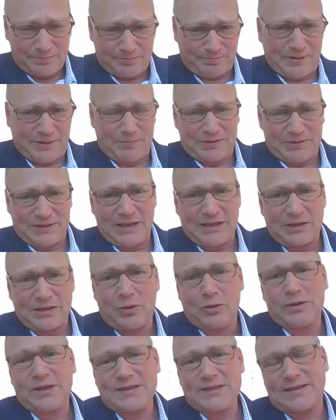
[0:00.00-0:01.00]
people, they
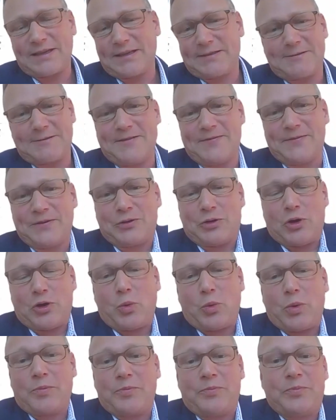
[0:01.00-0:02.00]
told us that even though
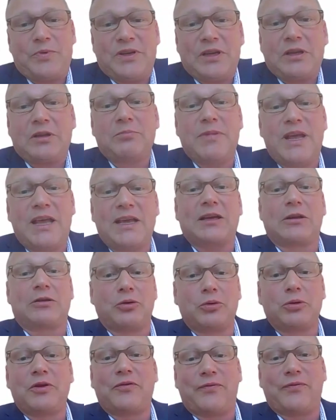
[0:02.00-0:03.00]
we didn't make it
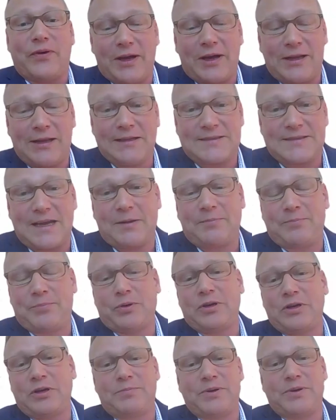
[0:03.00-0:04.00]
to the finals at that
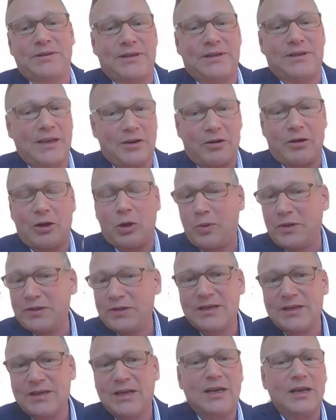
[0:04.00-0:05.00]
point, but they are always
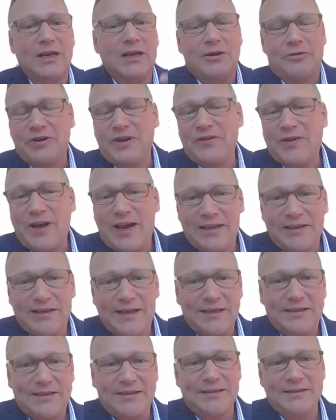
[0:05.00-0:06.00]

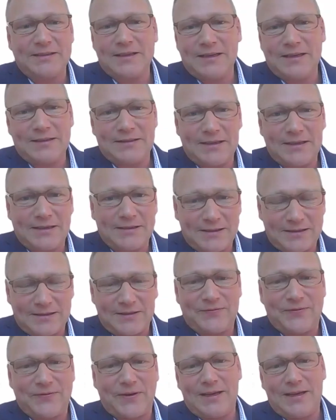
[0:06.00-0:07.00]
revalidating the
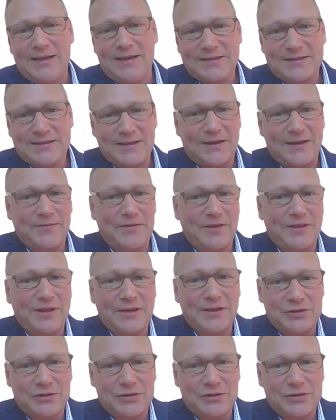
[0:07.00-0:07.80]
finalists and everything.